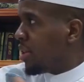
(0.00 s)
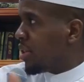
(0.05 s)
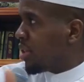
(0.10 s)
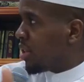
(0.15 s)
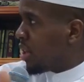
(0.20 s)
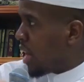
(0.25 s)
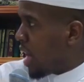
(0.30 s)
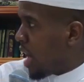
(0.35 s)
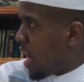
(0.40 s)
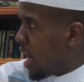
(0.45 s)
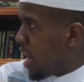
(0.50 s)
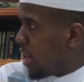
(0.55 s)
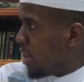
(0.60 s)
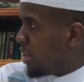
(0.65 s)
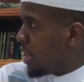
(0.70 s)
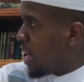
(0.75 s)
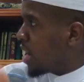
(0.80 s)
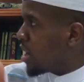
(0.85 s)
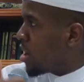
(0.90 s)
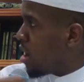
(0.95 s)
the salah
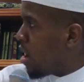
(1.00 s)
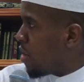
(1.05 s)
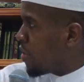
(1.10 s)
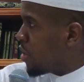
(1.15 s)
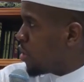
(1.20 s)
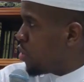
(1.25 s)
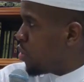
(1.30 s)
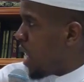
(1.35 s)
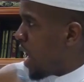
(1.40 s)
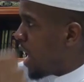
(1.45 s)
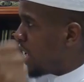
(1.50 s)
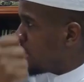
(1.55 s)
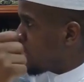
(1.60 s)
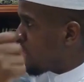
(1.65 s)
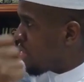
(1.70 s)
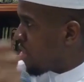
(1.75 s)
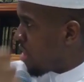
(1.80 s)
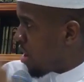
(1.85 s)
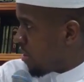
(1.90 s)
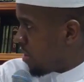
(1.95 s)
that cover you as
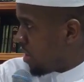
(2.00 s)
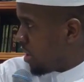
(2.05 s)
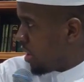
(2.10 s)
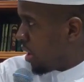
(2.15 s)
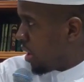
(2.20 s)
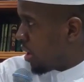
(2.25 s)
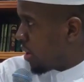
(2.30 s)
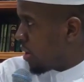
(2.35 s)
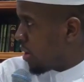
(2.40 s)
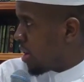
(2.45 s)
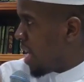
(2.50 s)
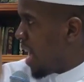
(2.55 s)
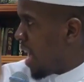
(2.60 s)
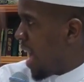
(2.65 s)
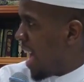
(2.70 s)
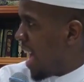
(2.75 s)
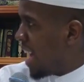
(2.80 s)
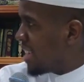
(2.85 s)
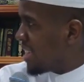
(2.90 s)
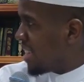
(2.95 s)
thoroughly,
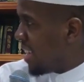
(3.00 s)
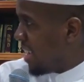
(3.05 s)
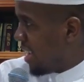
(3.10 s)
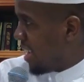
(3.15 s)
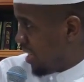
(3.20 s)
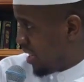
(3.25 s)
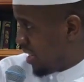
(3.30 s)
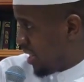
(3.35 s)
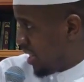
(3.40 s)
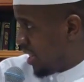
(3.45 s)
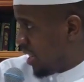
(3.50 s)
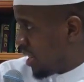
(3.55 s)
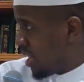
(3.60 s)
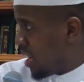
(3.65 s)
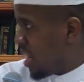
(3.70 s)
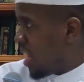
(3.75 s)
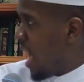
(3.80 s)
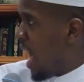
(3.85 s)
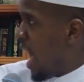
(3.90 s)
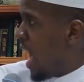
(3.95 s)
as easily,
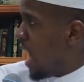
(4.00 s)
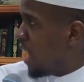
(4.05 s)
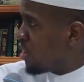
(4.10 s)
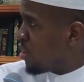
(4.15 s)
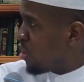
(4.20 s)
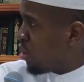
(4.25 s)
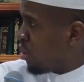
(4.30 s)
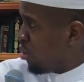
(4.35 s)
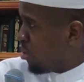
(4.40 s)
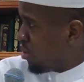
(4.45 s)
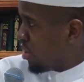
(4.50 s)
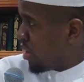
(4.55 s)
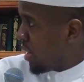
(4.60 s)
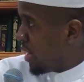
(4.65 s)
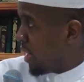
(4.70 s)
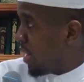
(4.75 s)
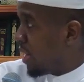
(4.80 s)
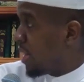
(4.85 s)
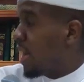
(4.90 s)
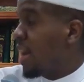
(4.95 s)
as
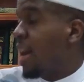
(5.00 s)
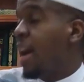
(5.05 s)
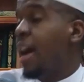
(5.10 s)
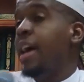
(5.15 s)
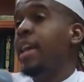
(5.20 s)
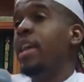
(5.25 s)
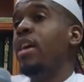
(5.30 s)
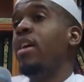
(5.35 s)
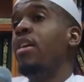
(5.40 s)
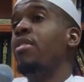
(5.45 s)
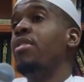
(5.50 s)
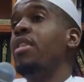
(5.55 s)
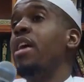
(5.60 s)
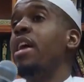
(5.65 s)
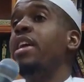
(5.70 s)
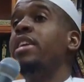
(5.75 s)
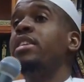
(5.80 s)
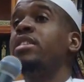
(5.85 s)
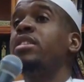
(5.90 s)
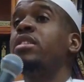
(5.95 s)
loosely, and are
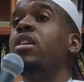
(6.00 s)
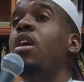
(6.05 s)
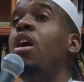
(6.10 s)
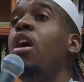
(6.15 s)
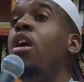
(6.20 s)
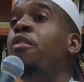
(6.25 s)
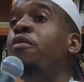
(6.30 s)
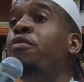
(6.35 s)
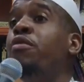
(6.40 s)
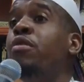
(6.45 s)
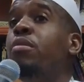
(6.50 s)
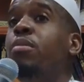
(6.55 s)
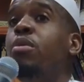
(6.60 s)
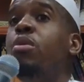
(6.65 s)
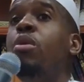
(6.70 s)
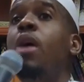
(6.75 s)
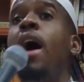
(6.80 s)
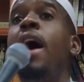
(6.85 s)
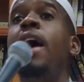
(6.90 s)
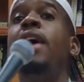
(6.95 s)
that as
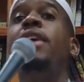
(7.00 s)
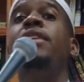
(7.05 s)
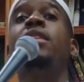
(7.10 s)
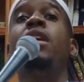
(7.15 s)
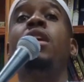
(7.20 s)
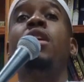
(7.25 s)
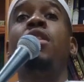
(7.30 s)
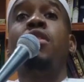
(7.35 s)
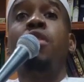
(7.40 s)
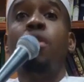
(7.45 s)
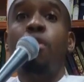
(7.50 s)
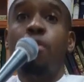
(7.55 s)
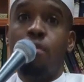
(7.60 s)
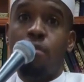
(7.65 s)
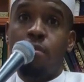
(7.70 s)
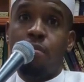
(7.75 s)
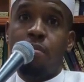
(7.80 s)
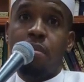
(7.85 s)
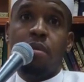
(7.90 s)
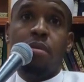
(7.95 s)
comfortable as a
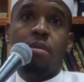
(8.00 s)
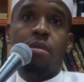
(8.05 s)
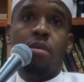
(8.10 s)
thawb.